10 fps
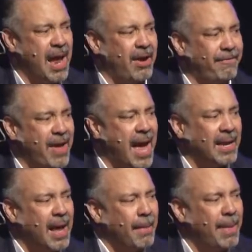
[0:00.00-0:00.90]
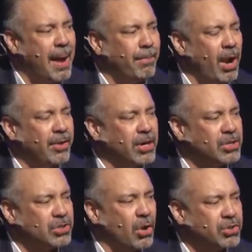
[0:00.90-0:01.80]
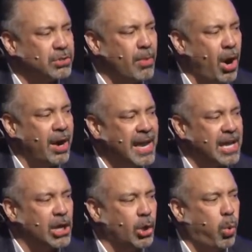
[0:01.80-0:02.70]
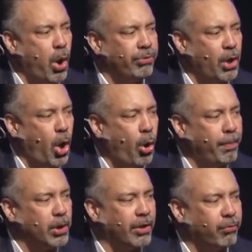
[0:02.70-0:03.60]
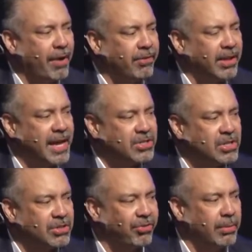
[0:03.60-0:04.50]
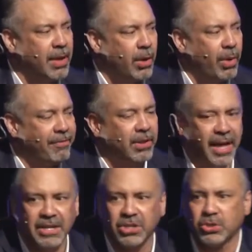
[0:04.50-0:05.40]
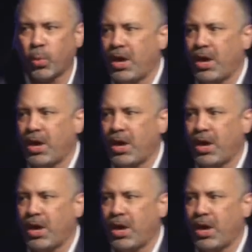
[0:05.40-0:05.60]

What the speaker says: matter of fact, my brother is so smart, he can quote the whole book of Revelations from Revelations